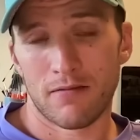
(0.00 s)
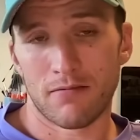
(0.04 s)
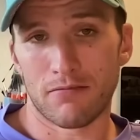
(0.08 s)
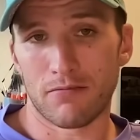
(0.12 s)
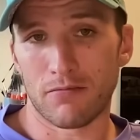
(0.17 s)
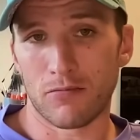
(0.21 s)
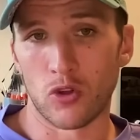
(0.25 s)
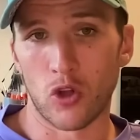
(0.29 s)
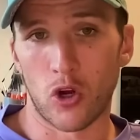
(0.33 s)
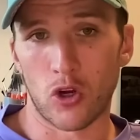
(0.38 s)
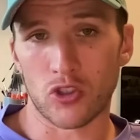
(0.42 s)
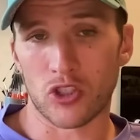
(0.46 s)

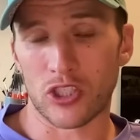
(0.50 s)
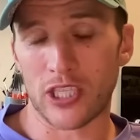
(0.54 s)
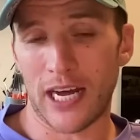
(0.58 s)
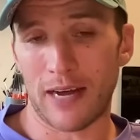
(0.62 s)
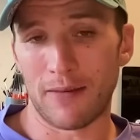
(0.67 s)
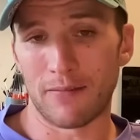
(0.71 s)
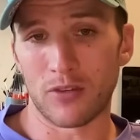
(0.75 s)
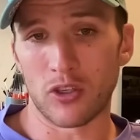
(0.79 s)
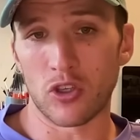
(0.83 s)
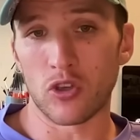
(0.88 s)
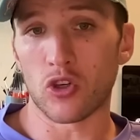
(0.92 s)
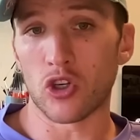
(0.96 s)
Notre
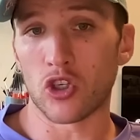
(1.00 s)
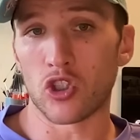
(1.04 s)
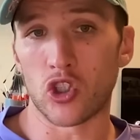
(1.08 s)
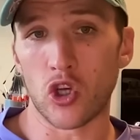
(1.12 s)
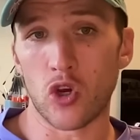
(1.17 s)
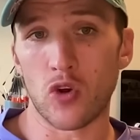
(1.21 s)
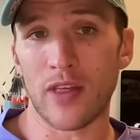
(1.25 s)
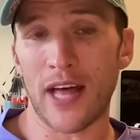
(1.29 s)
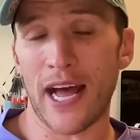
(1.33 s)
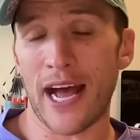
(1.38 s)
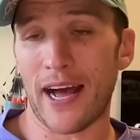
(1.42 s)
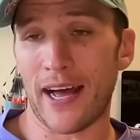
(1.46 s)
Dame, you could
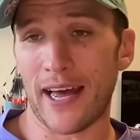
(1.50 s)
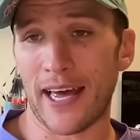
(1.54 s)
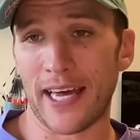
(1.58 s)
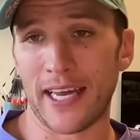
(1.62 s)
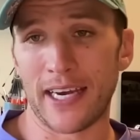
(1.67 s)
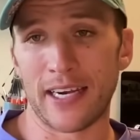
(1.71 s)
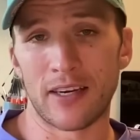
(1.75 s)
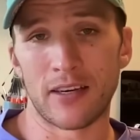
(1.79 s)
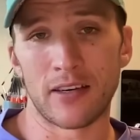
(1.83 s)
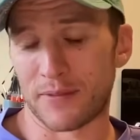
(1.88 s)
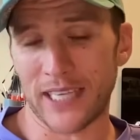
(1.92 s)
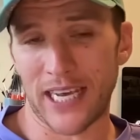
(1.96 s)
do that
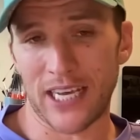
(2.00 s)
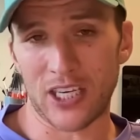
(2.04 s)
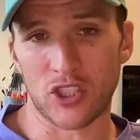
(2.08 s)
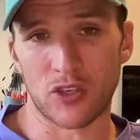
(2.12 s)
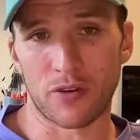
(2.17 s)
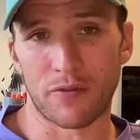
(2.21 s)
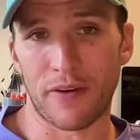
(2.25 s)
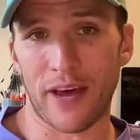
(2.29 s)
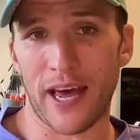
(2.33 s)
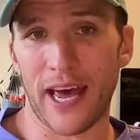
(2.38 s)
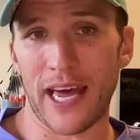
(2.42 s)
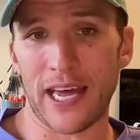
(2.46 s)
in
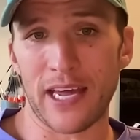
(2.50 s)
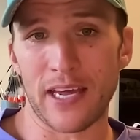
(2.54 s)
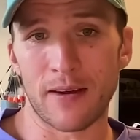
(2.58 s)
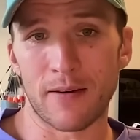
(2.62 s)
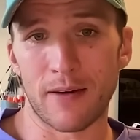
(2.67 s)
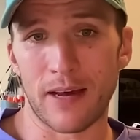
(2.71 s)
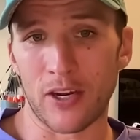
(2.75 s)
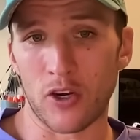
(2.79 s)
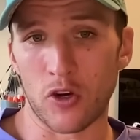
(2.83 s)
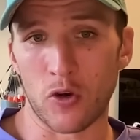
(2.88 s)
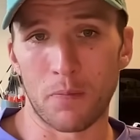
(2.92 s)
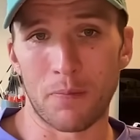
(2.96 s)
Saint-Gervais
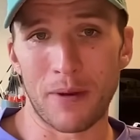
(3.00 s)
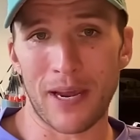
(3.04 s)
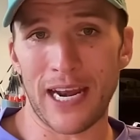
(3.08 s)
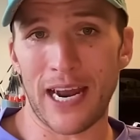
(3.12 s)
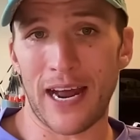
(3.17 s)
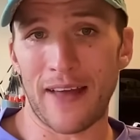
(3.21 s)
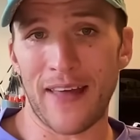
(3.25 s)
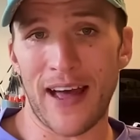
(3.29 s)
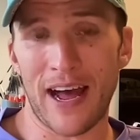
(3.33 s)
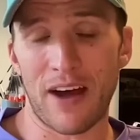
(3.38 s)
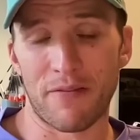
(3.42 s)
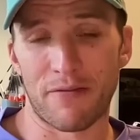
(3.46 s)
and you'll be like
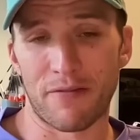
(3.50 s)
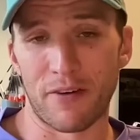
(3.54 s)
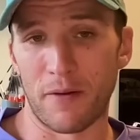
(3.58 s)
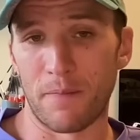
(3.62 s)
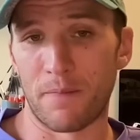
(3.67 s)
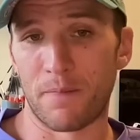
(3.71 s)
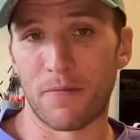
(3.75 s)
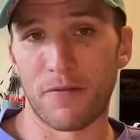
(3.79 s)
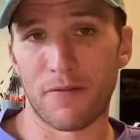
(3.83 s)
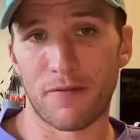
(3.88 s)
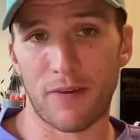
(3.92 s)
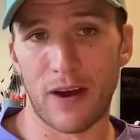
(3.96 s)
that for
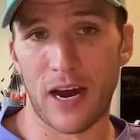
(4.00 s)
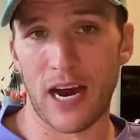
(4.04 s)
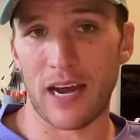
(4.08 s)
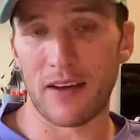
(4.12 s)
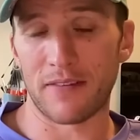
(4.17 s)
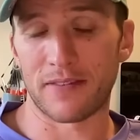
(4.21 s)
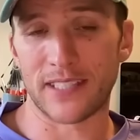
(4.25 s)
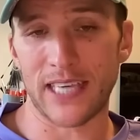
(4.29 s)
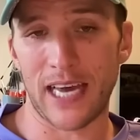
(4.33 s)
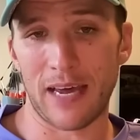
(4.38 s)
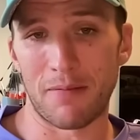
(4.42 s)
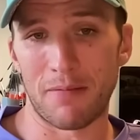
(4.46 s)

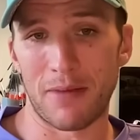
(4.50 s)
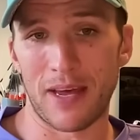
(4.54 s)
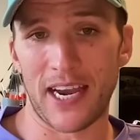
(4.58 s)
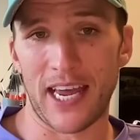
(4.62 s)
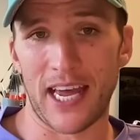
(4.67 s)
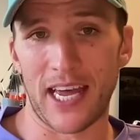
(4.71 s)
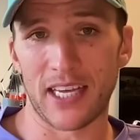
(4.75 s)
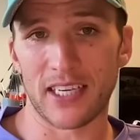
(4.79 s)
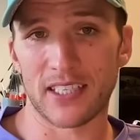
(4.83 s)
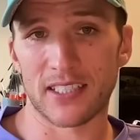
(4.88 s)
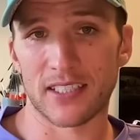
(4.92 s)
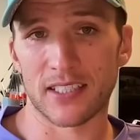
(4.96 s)
5-10
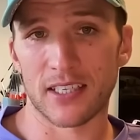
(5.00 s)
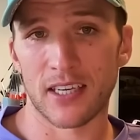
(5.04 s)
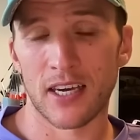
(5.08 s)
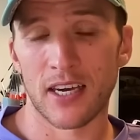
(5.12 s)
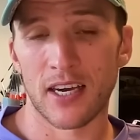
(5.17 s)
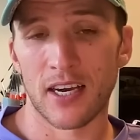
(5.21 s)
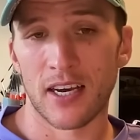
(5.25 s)
minutes.